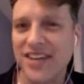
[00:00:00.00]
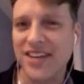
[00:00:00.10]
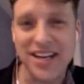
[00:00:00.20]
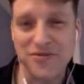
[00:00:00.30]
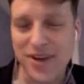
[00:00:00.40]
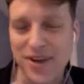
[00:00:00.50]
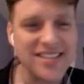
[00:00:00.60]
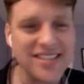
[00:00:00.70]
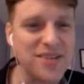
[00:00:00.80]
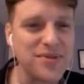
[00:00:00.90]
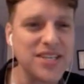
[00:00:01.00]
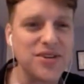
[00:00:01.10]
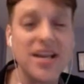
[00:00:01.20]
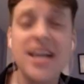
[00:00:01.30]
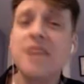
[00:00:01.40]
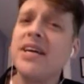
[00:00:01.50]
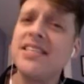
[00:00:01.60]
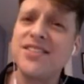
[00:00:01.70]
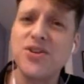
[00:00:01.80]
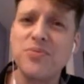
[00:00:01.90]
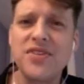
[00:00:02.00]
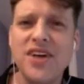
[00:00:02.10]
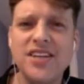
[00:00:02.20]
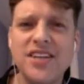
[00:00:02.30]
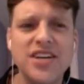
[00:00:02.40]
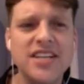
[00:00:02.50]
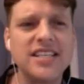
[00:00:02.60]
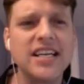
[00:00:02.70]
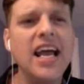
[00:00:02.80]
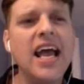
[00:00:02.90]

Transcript: again, a phrase that I really don't like because it's so pathologizing,